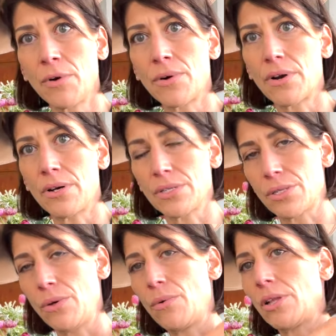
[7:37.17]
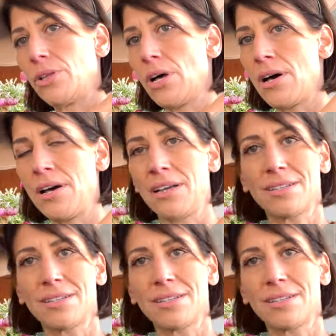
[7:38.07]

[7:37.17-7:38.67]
or also long.